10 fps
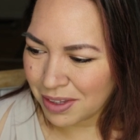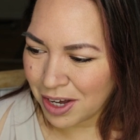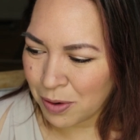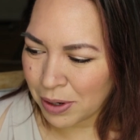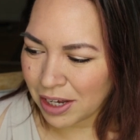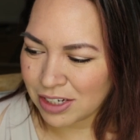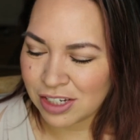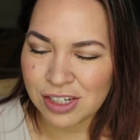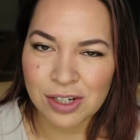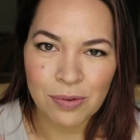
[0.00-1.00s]
Oh my gosh,
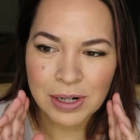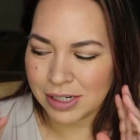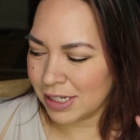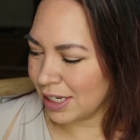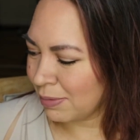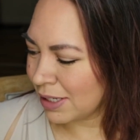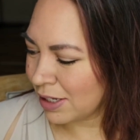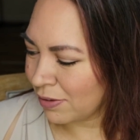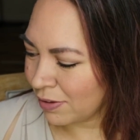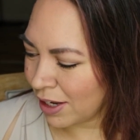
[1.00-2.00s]
it's so weird seeing
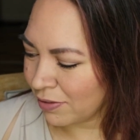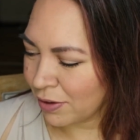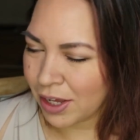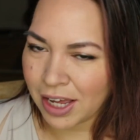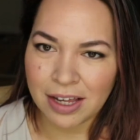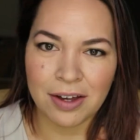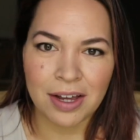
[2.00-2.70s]
myself live. Okay.